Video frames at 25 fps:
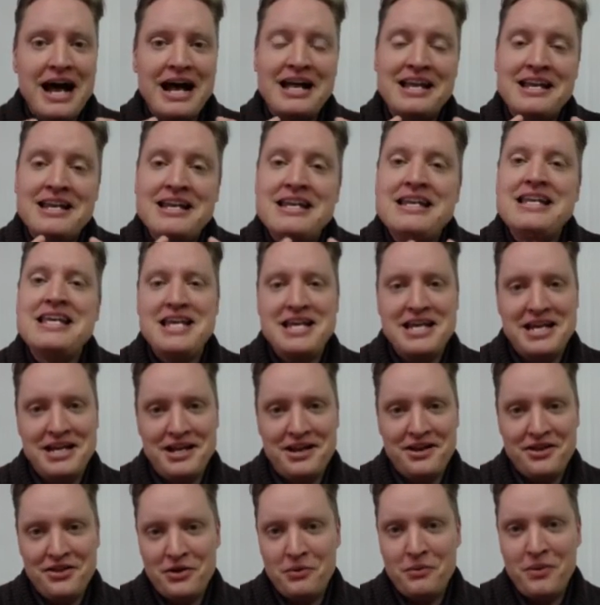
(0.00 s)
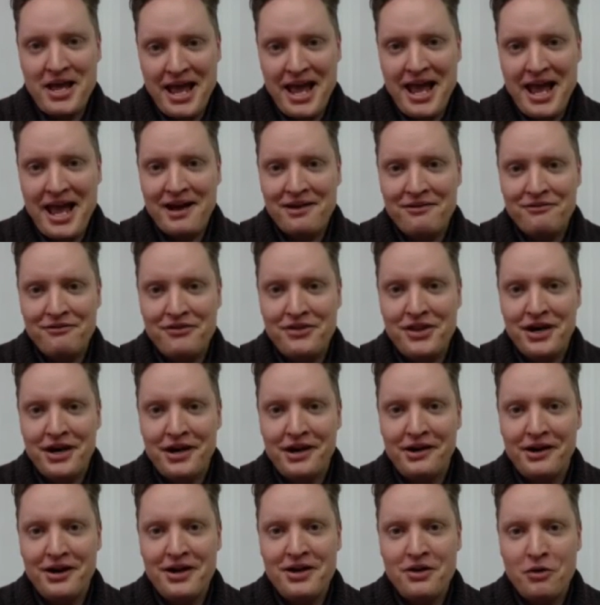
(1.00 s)
need that we have
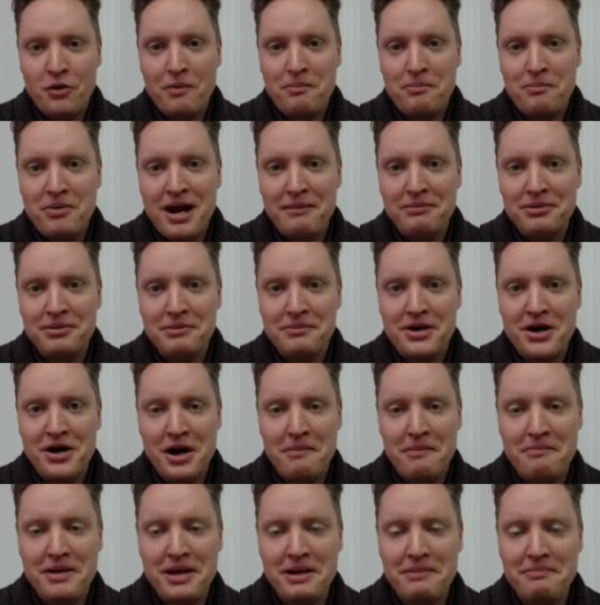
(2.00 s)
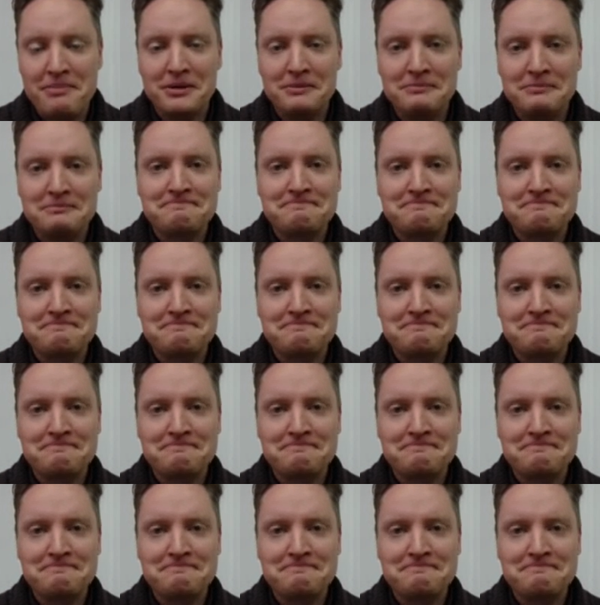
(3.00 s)
there or problem in our paper.